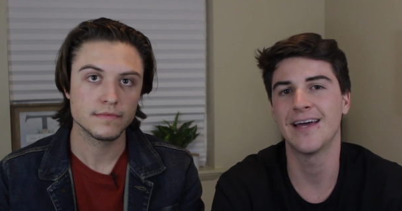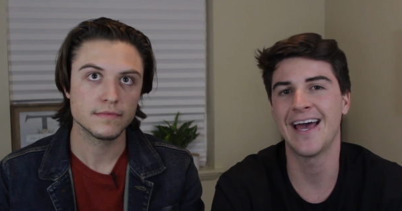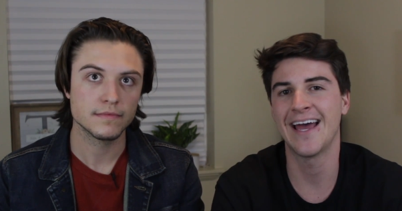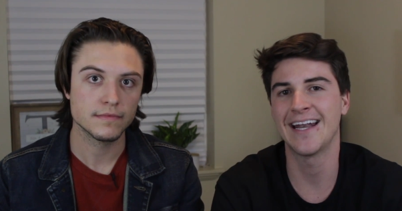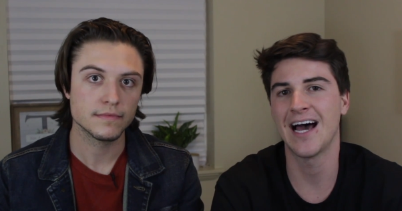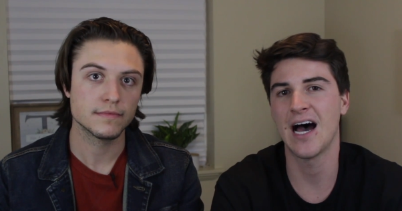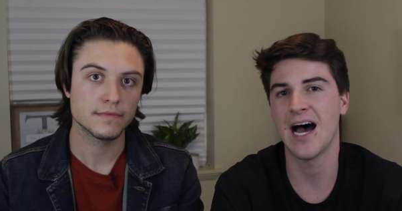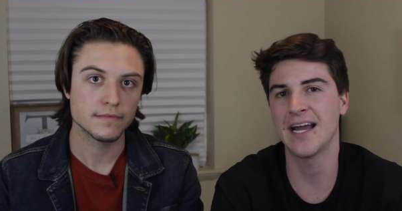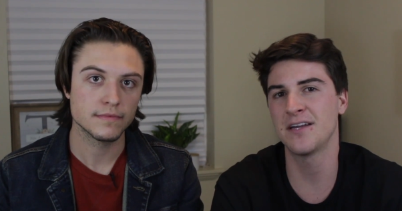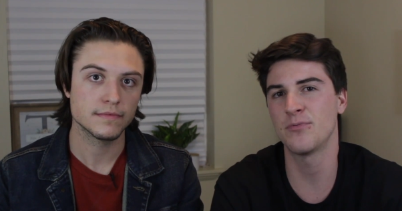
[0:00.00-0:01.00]
Speaker 1: and
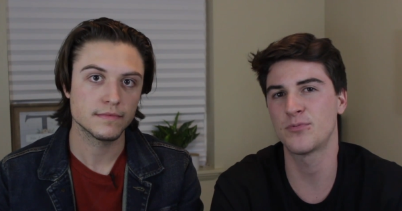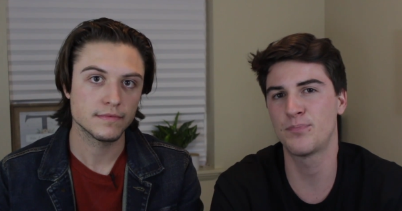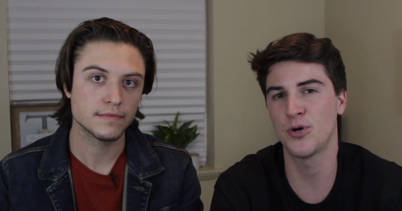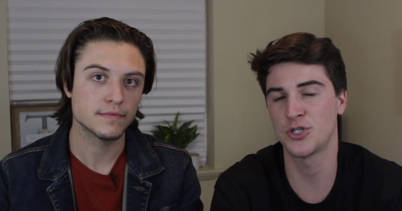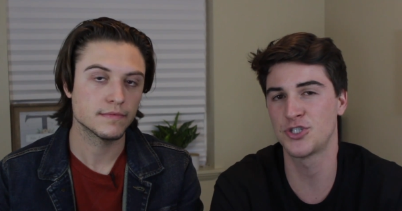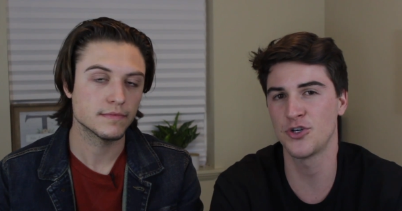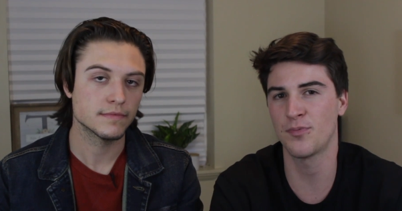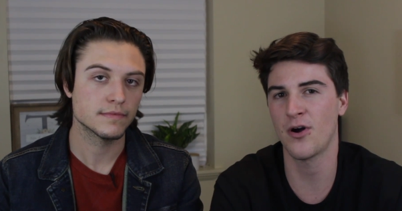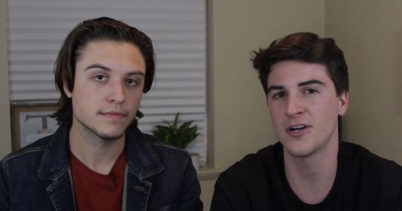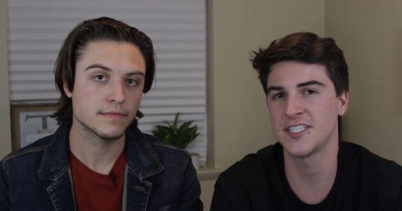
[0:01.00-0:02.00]
I didn't push
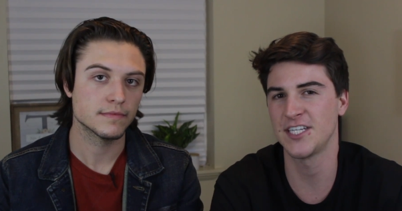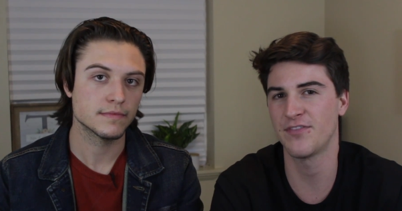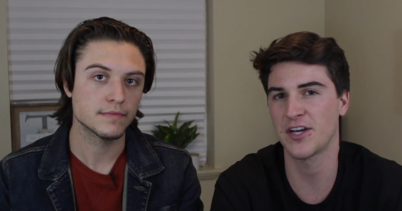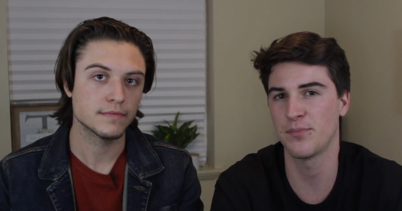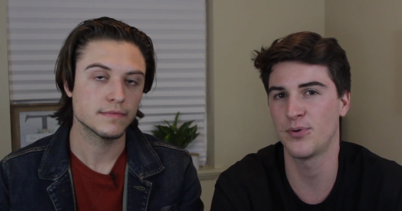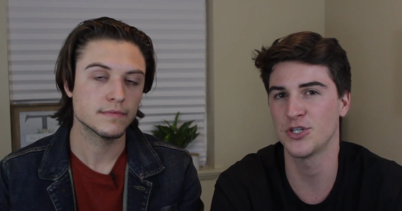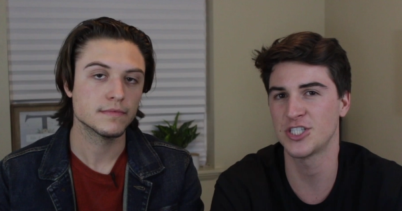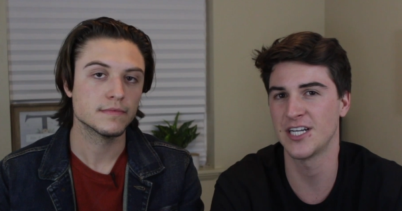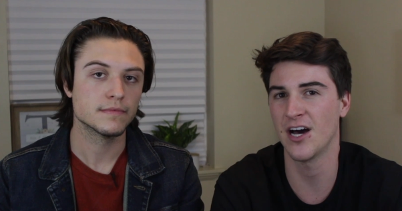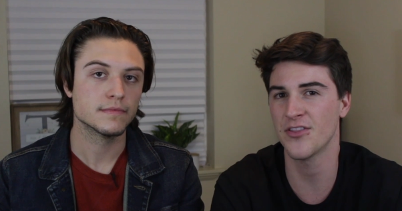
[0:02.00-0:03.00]
super hard to see if I could
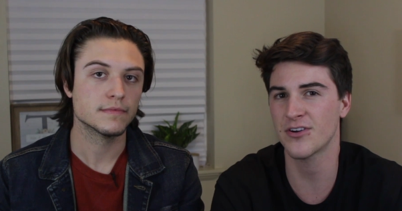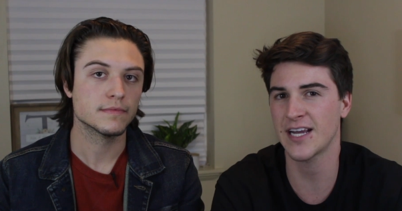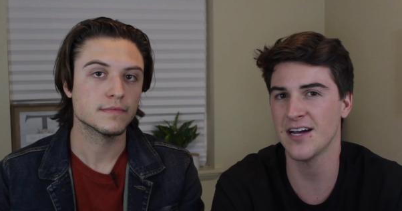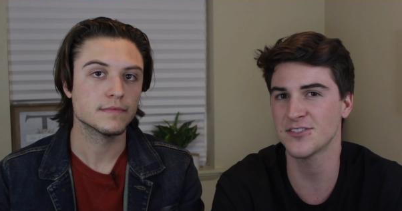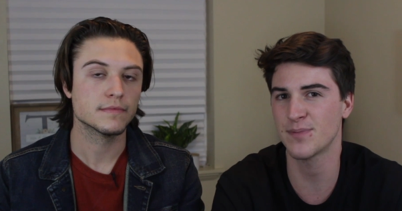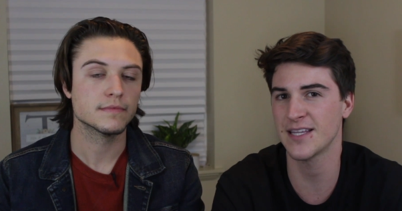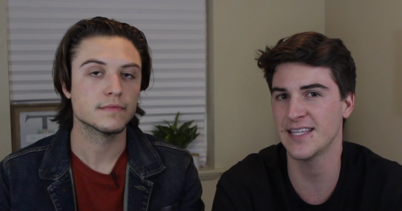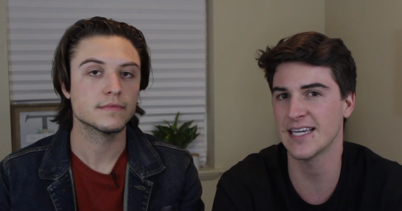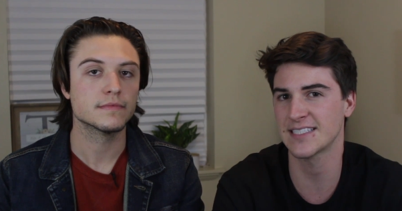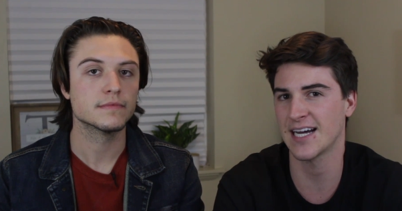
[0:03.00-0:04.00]
push in other accounts, but I
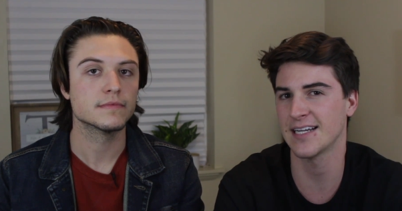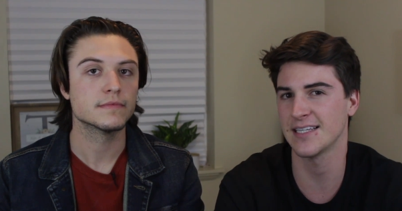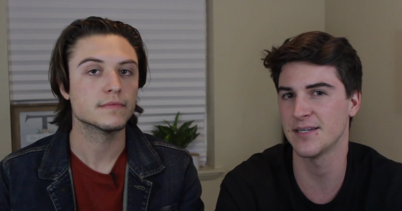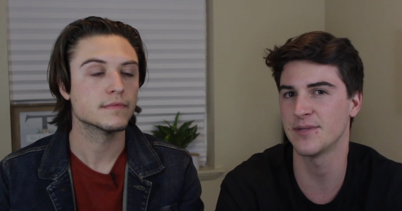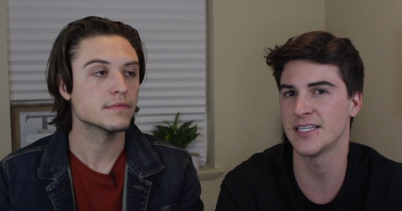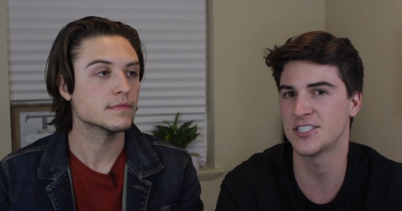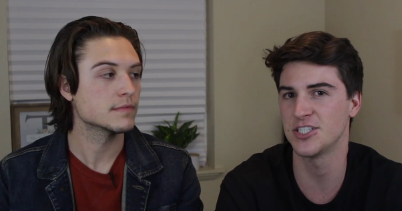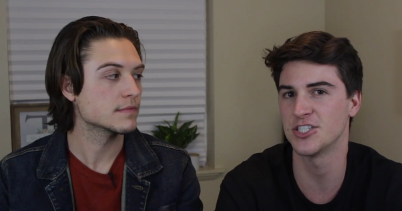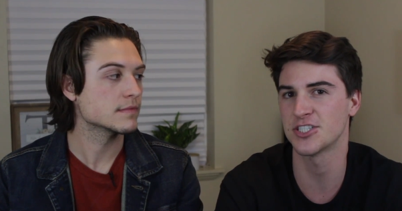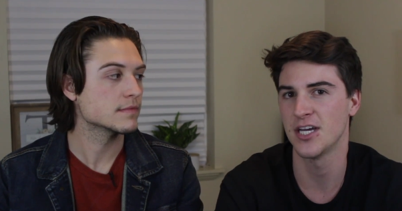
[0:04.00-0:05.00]
think it's kind of limited
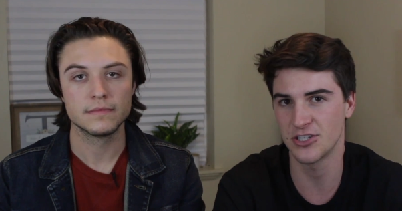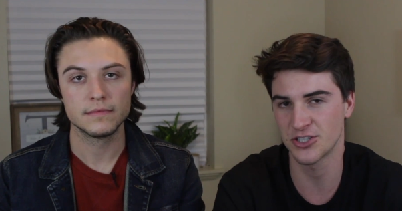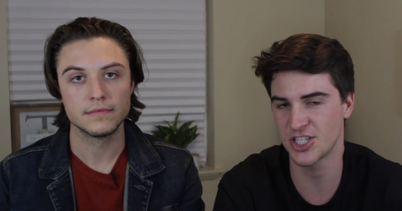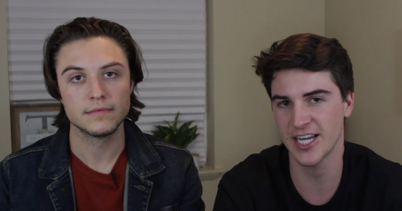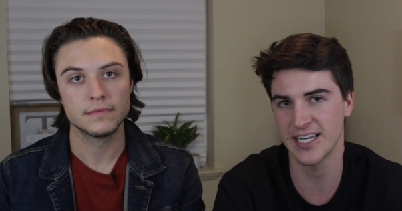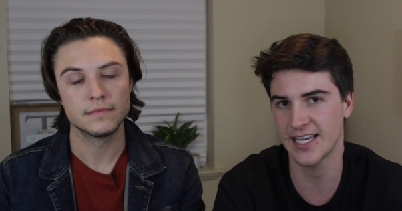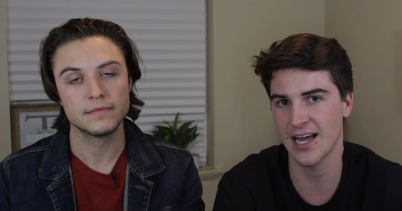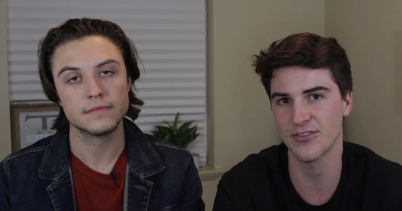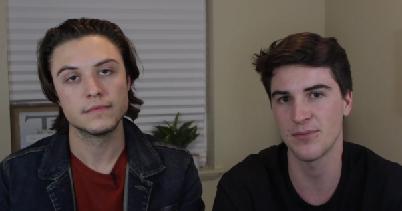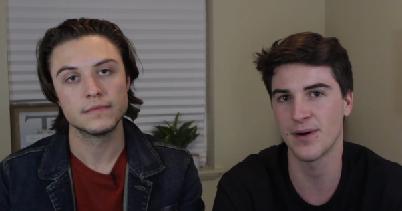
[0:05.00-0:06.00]
to just your checking
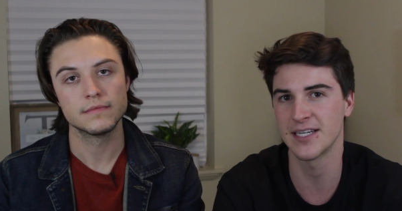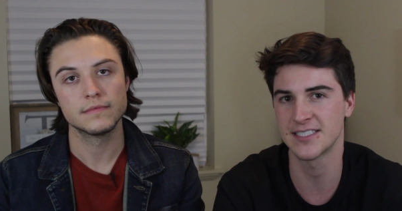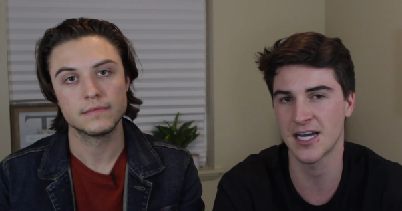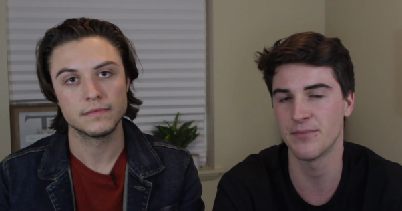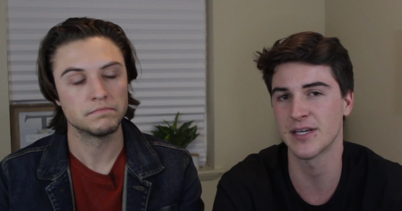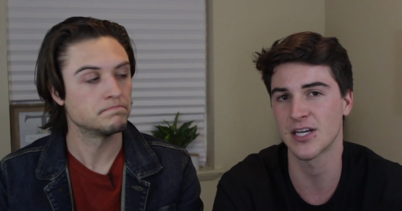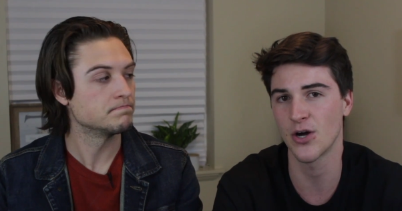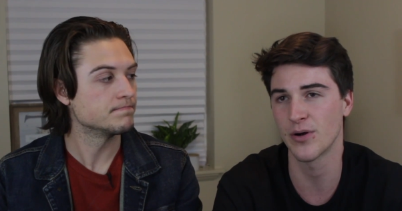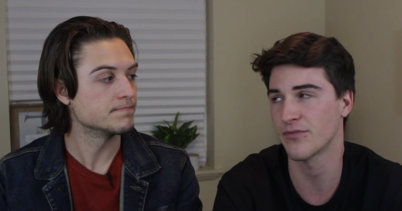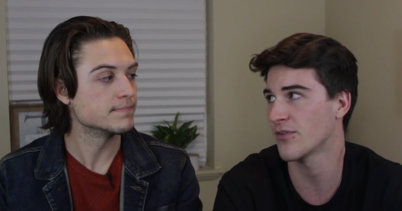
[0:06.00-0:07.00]
account that money's coming and
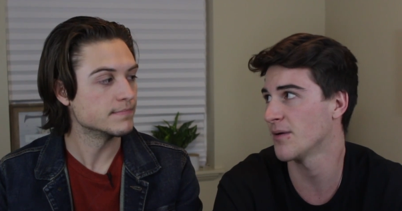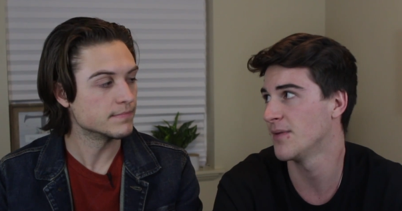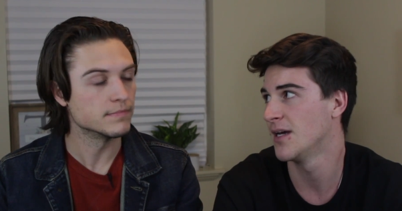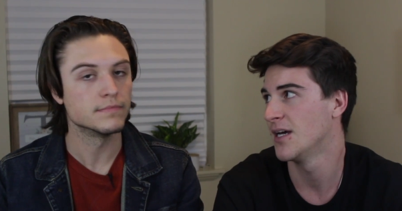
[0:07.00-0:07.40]
going from.